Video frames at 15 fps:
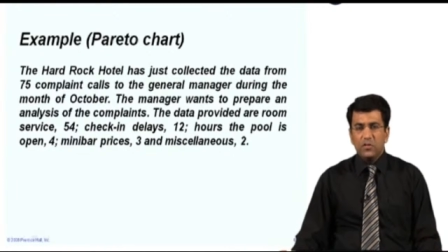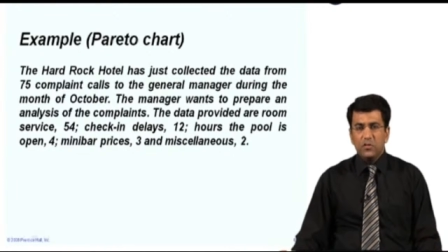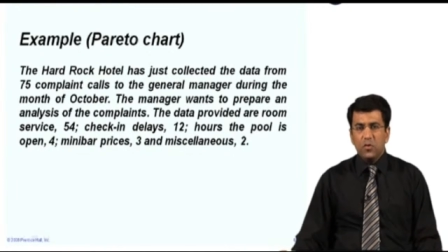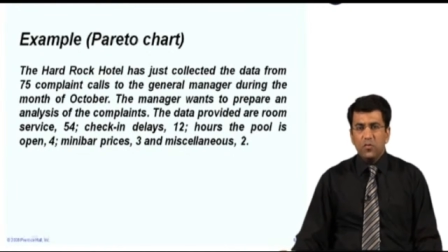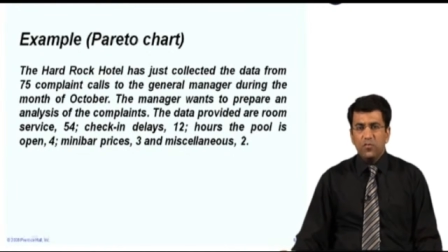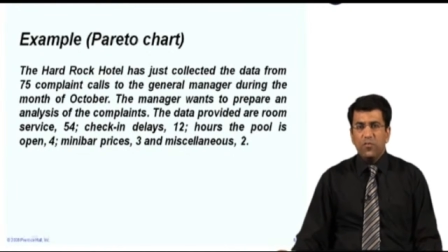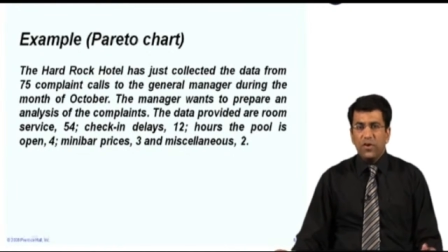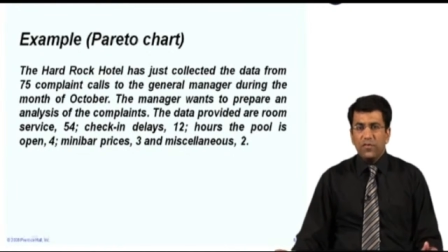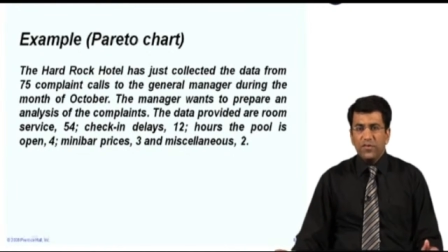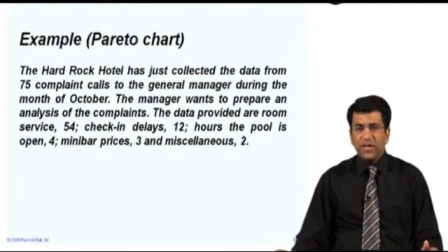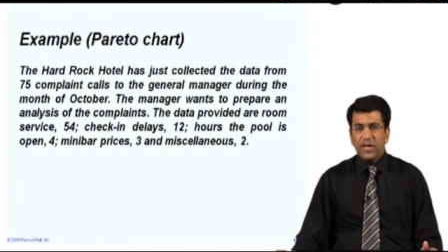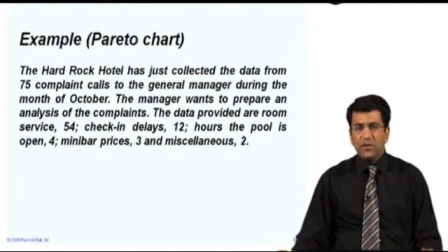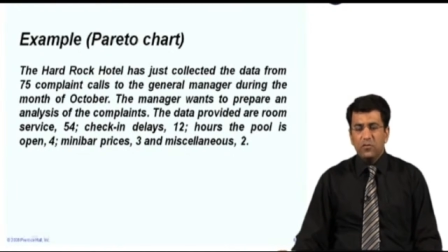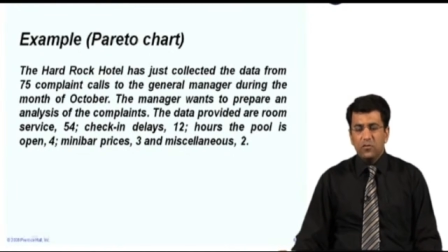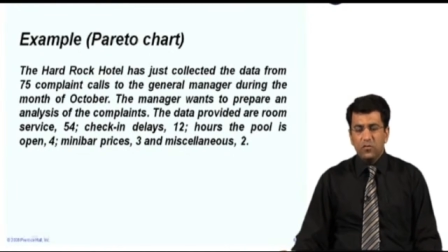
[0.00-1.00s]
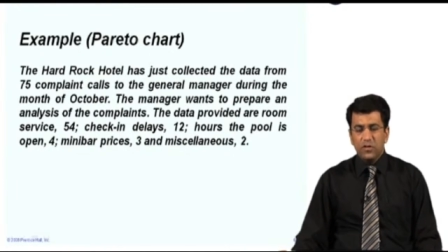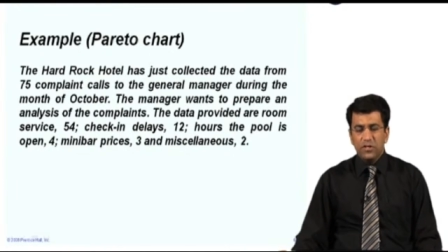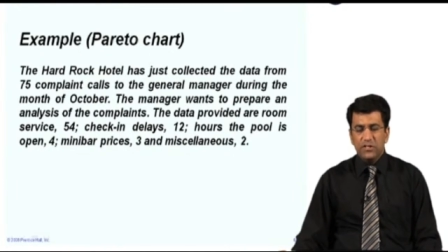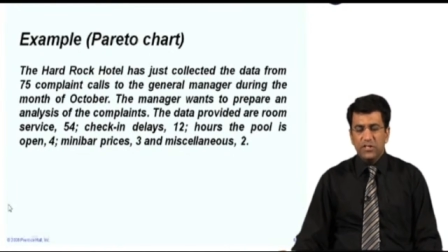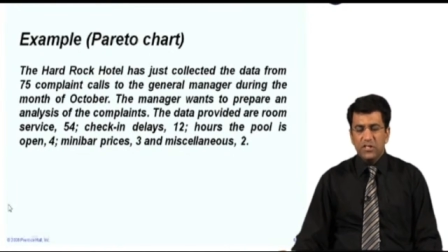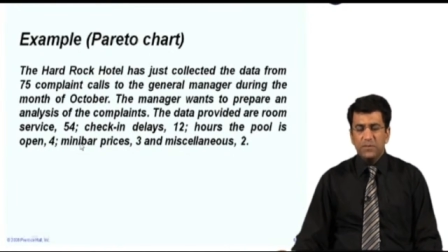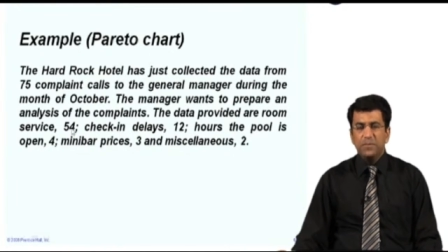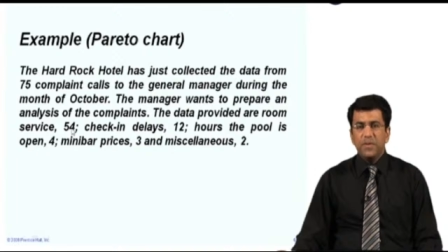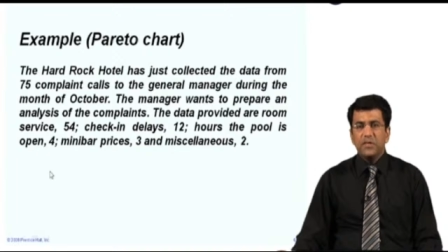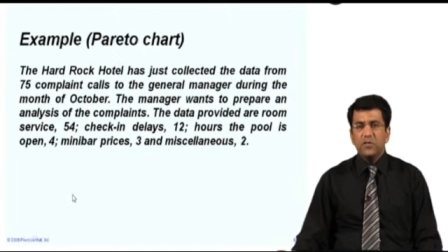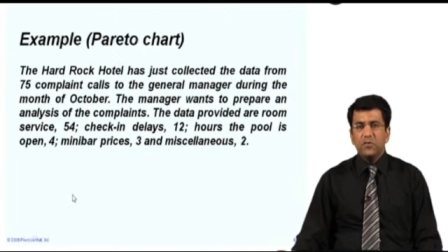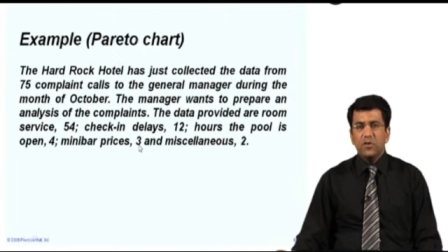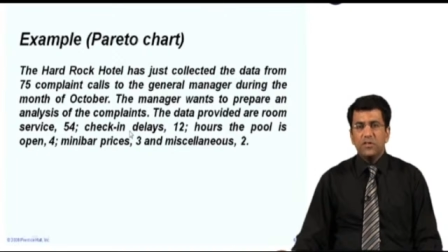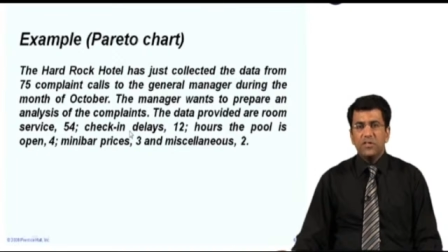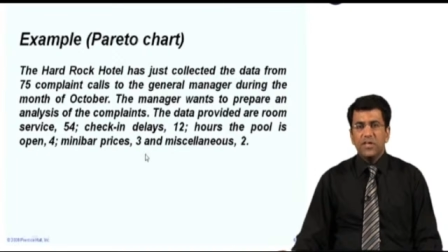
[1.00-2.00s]
So what we can do in this
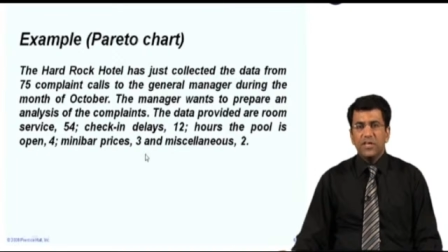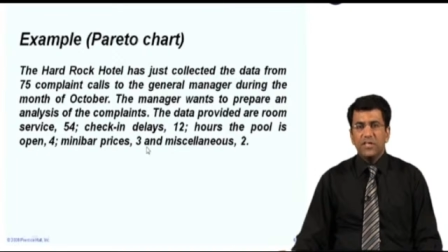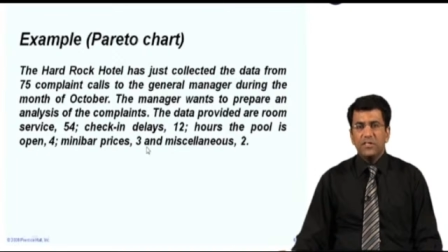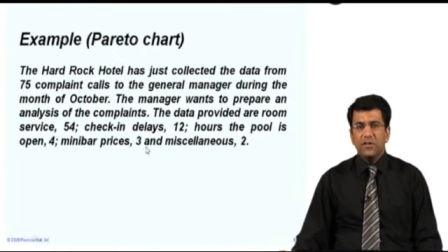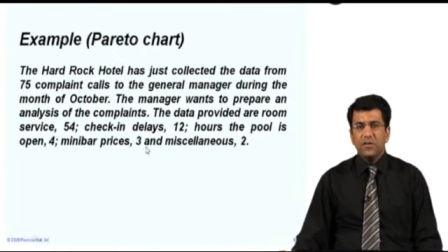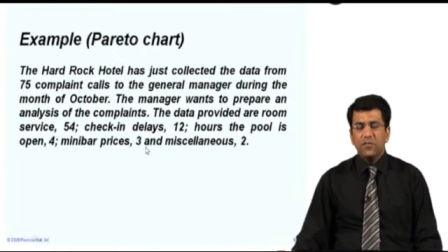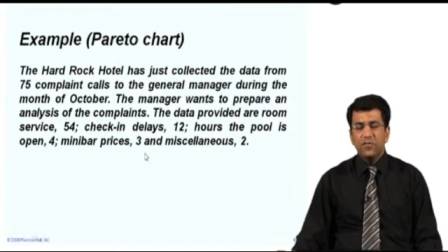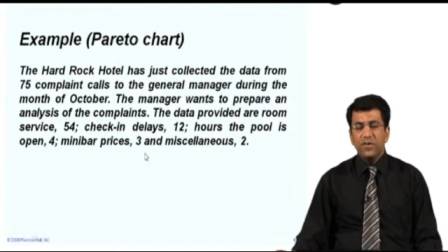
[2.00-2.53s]
particular case,